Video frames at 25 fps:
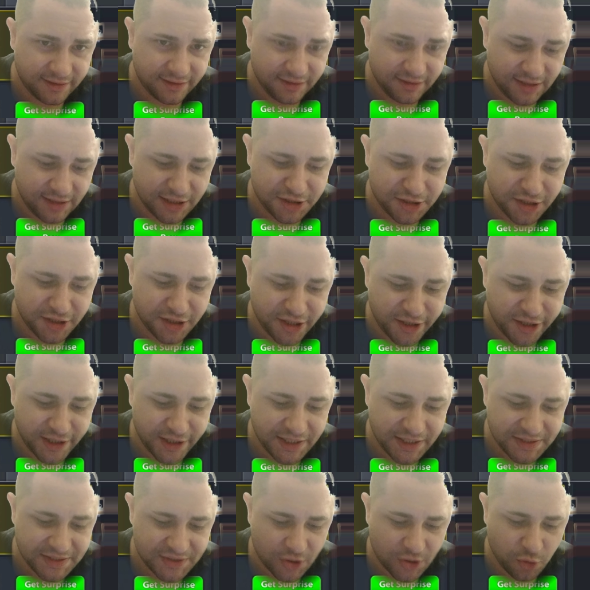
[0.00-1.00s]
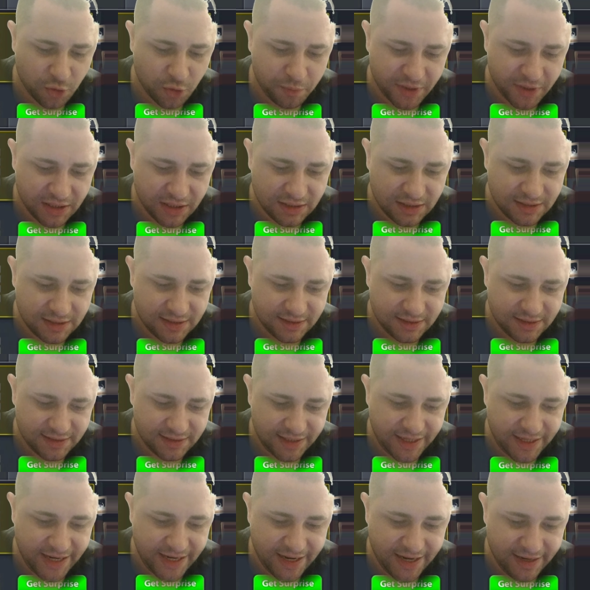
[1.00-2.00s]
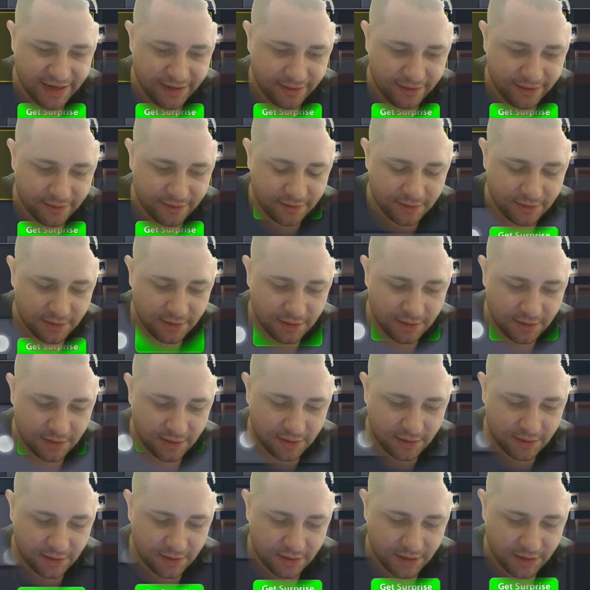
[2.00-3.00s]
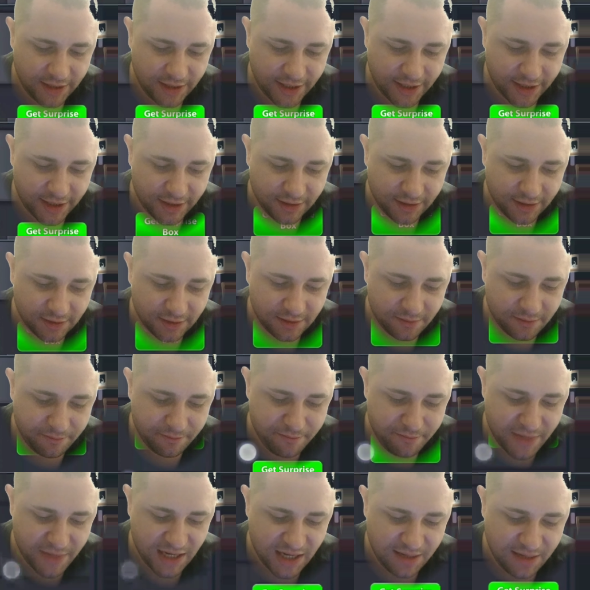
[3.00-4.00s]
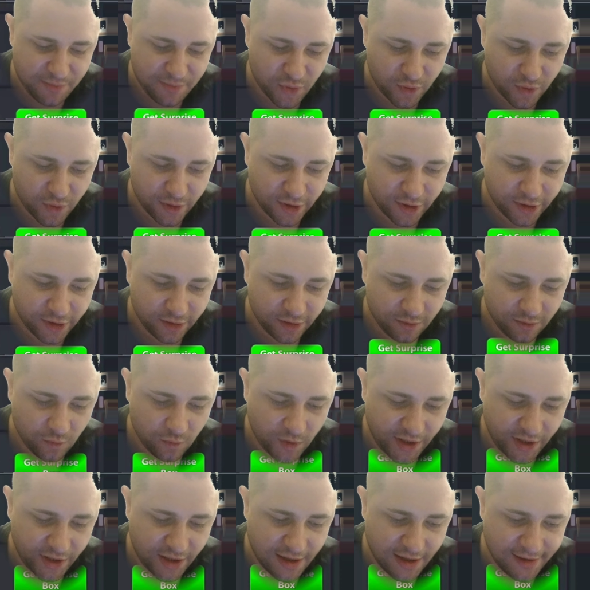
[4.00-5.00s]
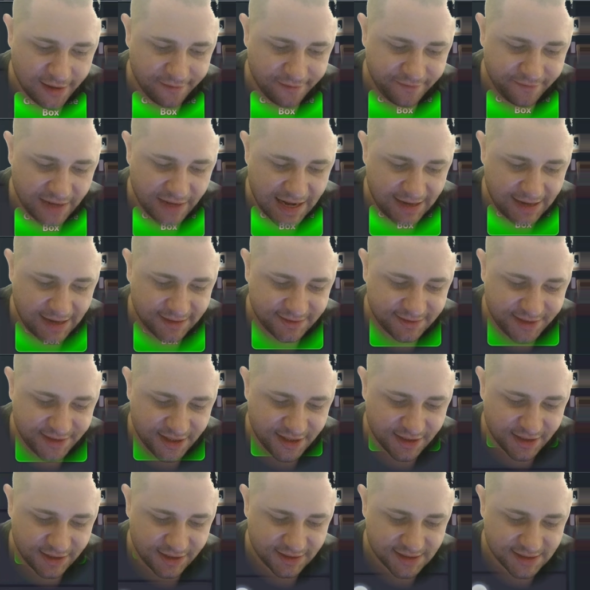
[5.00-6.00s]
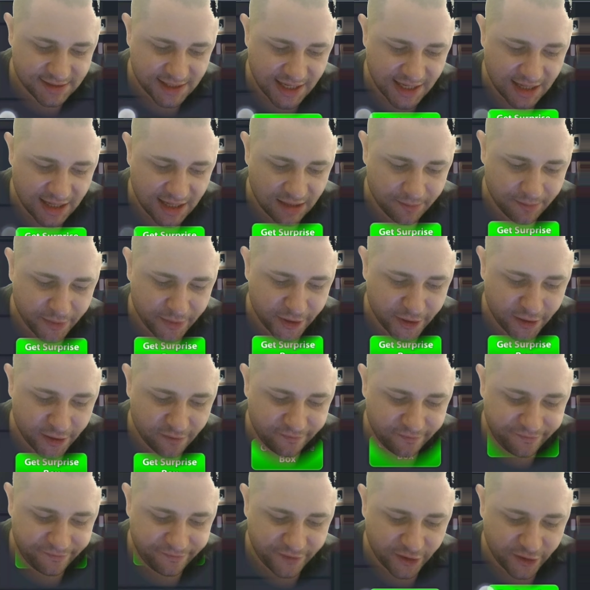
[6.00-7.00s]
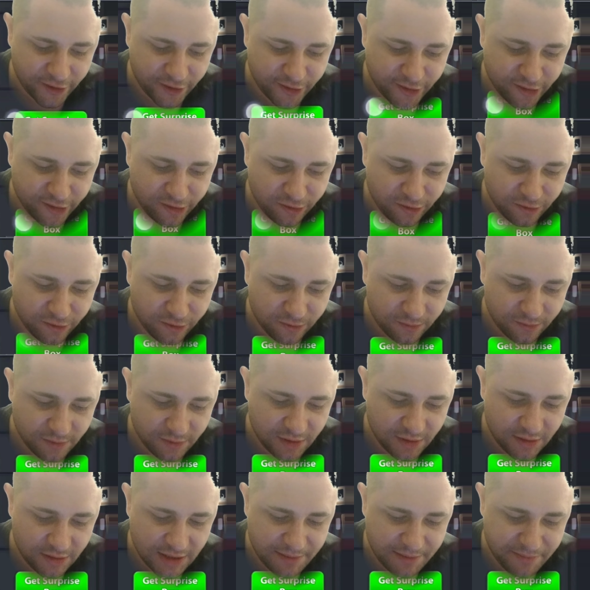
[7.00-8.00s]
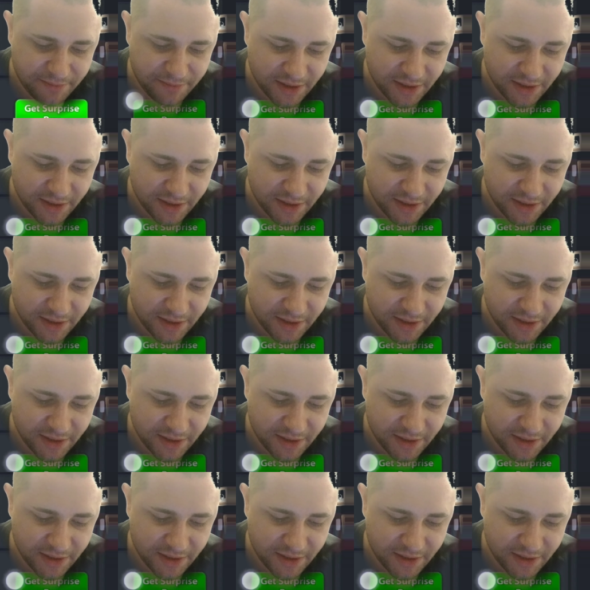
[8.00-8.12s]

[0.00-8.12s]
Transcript: legendaries opened today, and many more one-off. Axion, Excalibur, Inferno, and